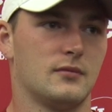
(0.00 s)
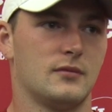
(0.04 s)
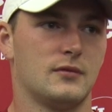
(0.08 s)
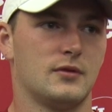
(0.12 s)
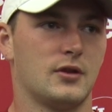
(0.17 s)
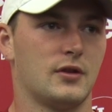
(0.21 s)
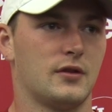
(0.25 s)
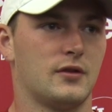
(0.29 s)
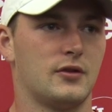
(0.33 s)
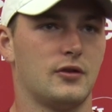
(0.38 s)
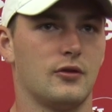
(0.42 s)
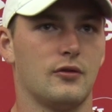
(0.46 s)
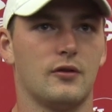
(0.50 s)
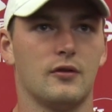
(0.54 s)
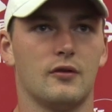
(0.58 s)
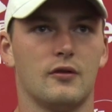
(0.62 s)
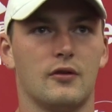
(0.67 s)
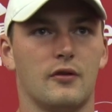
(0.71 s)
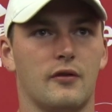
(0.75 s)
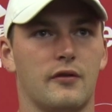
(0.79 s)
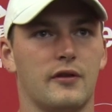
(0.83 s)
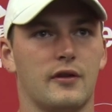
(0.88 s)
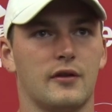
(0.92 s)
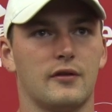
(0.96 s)
just doing the
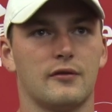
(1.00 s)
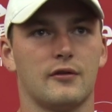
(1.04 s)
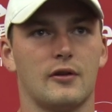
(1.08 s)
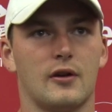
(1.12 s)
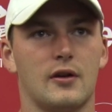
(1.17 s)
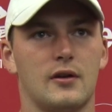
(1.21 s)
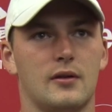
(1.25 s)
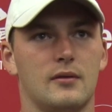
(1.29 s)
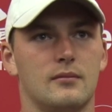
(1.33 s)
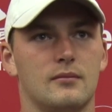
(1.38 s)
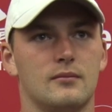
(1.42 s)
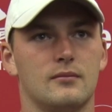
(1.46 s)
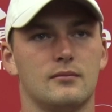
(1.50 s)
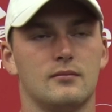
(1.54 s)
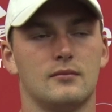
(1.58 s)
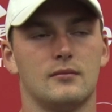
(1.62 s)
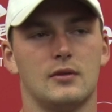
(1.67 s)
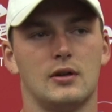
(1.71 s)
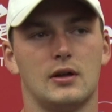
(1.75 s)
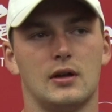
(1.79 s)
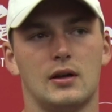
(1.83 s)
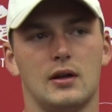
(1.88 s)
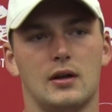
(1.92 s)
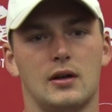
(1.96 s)
little things right,
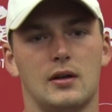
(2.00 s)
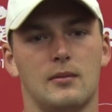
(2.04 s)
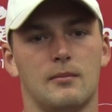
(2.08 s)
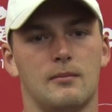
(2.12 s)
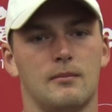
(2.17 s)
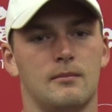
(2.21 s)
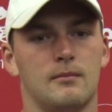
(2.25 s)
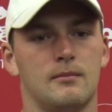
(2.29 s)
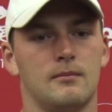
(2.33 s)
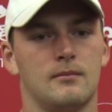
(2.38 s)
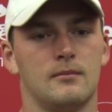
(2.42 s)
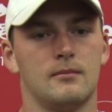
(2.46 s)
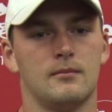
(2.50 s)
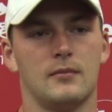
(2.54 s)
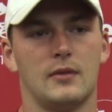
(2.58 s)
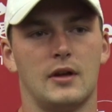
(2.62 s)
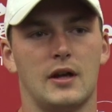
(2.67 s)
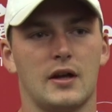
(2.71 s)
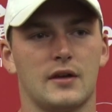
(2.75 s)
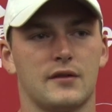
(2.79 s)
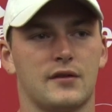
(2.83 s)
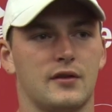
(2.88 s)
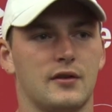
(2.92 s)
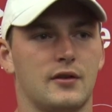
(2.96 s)
um,
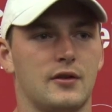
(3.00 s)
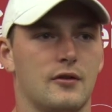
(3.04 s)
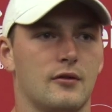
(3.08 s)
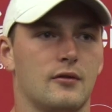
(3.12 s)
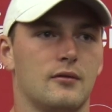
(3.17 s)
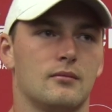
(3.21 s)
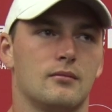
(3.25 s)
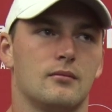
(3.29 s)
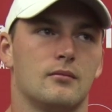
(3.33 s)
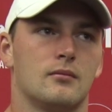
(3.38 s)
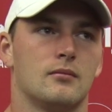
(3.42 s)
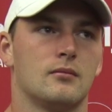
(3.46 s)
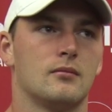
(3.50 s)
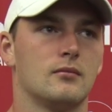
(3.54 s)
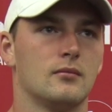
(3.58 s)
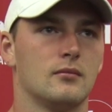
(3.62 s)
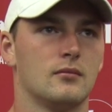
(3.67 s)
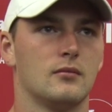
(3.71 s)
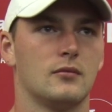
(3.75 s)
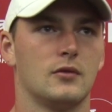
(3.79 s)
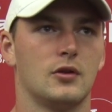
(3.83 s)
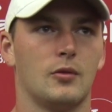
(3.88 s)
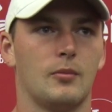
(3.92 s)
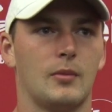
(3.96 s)
executing.
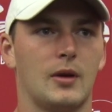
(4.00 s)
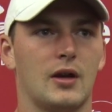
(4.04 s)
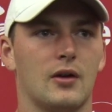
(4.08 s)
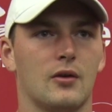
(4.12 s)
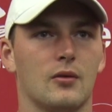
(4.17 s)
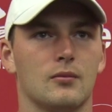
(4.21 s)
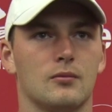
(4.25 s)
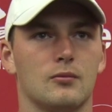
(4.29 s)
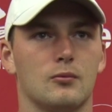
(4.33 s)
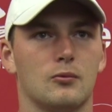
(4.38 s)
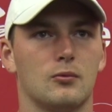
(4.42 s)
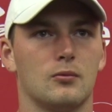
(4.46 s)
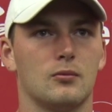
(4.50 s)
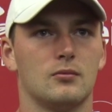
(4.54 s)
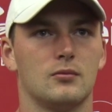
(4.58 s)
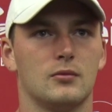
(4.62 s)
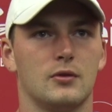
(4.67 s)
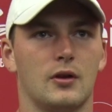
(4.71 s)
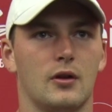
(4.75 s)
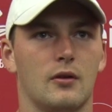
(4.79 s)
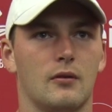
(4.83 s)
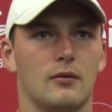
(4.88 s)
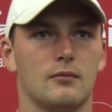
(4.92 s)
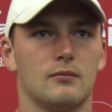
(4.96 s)
No matter you
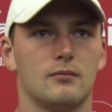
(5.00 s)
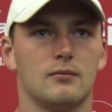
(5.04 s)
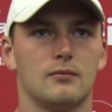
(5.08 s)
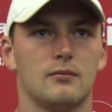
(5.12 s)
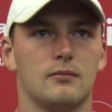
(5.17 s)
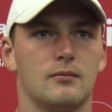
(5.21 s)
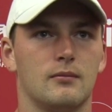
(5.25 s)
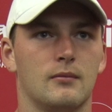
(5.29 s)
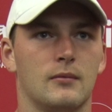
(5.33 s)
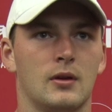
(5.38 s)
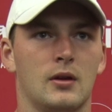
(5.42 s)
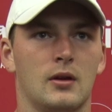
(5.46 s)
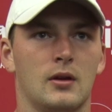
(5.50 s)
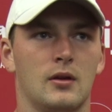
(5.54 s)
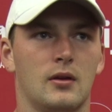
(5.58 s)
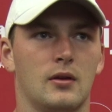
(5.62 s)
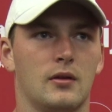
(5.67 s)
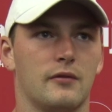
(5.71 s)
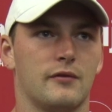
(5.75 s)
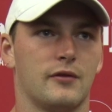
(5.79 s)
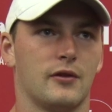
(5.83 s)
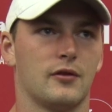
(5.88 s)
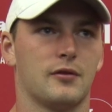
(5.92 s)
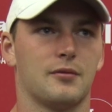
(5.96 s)
know,
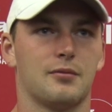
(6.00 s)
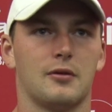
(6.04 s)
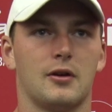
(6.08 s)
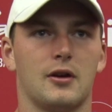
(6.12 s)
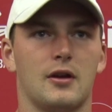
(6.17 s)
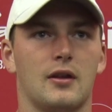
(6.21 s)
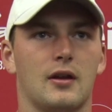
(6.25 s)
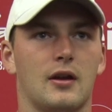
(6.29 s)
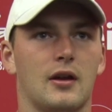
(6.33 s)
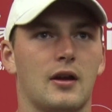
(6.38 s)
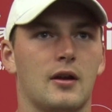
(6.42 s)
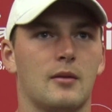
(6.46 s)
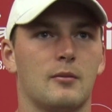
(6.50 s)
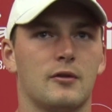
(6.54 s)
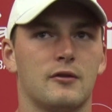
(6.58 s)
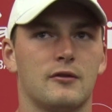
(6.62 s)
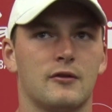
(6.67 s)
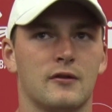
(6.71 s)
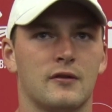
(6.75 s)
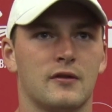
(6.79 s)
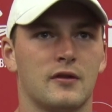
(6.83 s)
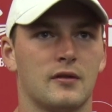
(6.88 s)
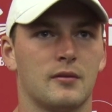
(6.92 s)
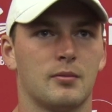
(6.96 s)
first play of the game is
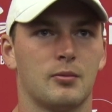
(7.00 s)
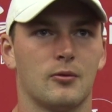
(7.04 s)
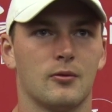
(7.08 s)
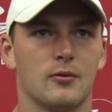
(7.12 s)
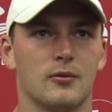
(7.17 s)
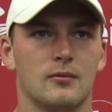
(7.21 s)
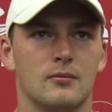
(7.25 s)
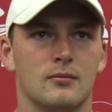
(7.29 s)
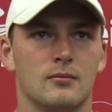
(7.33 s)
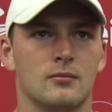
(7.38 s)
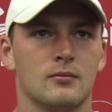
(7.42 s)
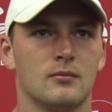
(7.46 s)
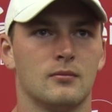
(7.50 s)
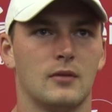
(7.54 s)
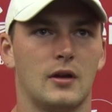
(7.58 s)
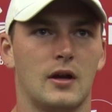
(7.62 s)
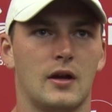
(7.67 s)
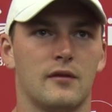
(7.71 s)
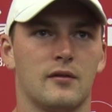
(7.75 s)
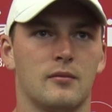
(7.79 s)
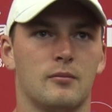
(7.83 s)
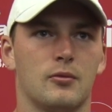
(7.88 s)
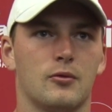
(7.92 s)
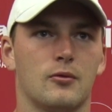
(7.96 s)
just as important
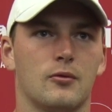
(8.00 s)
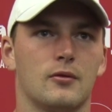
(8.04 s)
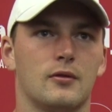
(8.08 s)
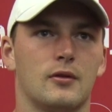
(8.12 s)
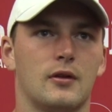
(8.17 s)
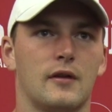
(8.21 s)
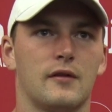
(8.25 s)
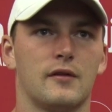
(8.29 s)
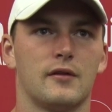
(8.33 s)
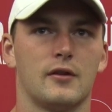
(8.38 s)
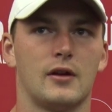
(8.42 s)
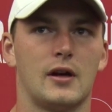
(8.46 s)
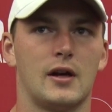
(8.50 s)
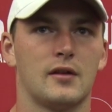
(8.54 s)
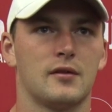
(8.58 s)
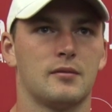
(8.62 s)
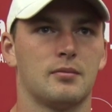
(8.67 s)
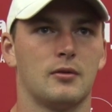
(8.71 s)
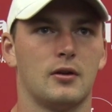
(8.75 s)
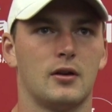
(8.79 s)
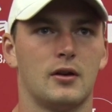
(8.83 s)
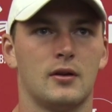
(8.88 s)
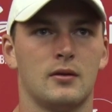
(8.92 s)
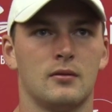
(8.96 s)
as important as the last
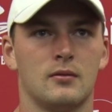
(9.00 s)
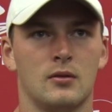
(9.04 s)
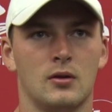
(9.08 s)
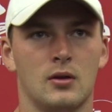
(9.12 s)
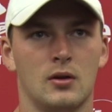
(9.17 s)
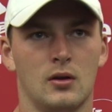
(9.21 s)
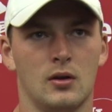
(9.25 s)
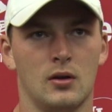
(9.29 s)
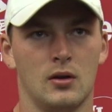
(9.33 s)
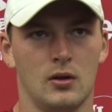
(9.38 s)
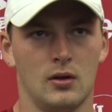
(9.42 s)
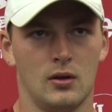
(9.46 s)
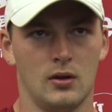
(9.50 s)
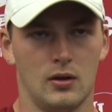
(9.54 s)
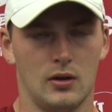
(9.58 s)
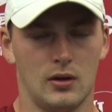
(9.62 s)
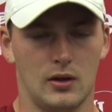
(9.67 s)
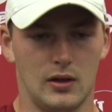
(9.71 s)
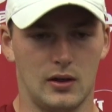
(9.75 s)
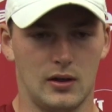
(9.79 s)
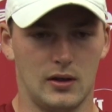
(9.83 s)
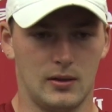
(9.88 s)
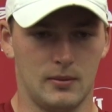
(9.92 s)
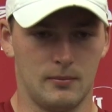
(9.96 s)
play.
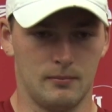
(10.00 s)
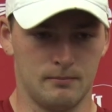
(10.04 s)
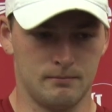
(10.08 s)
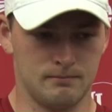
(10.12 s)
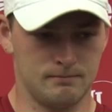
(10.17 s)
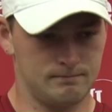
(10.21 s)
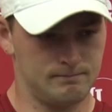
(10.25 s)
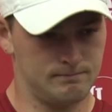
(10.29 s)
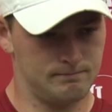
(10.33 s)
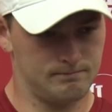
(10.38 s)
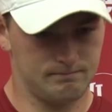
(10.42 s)
Um,